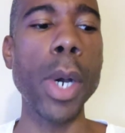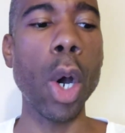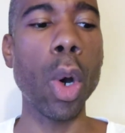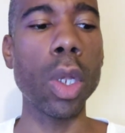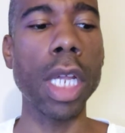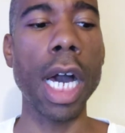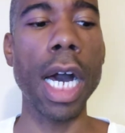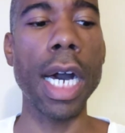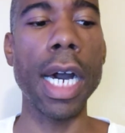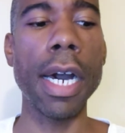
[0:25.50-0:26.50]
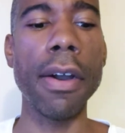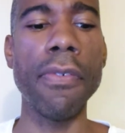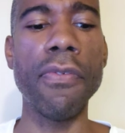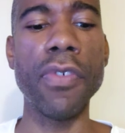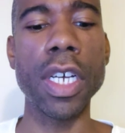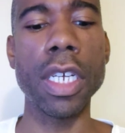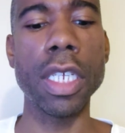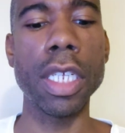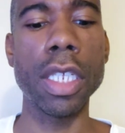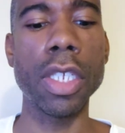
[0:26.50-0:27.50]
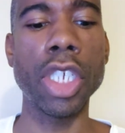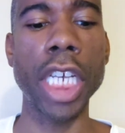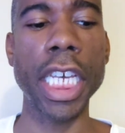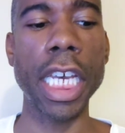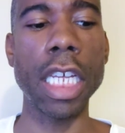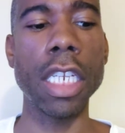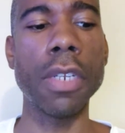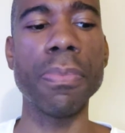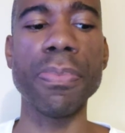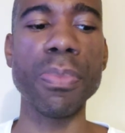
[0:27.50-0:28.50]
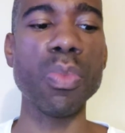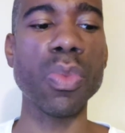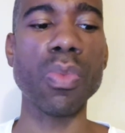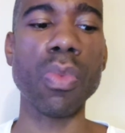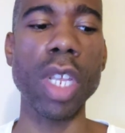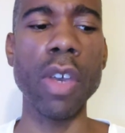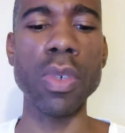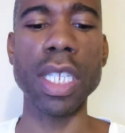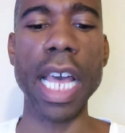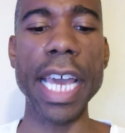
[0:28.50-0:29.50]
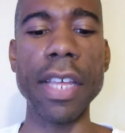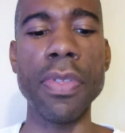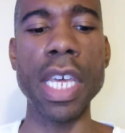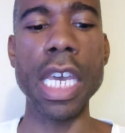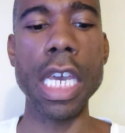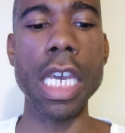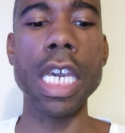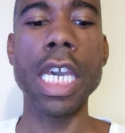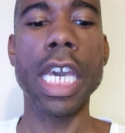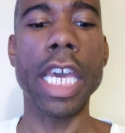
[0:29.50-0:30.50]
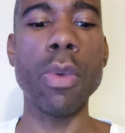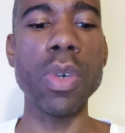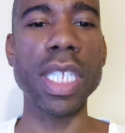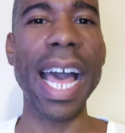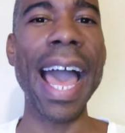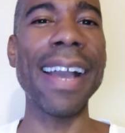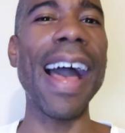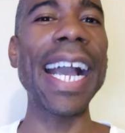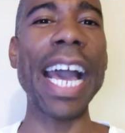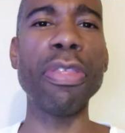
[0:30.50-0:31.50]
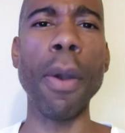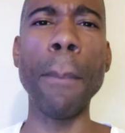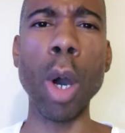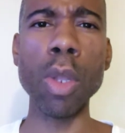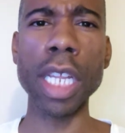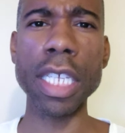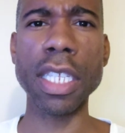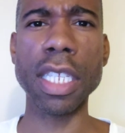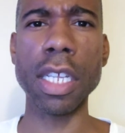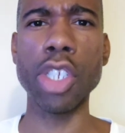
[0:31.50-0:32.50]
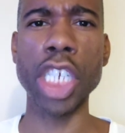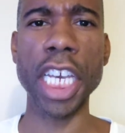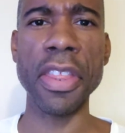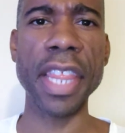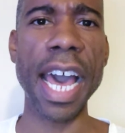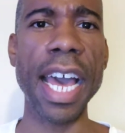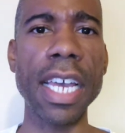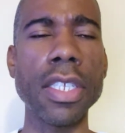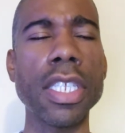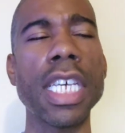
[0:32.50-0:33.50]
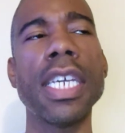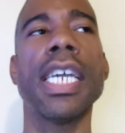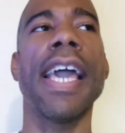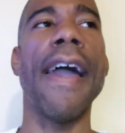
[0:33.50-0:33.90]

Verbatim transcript: bowl of chicken. It was like the... It was, I, I got the boneless chicken thighs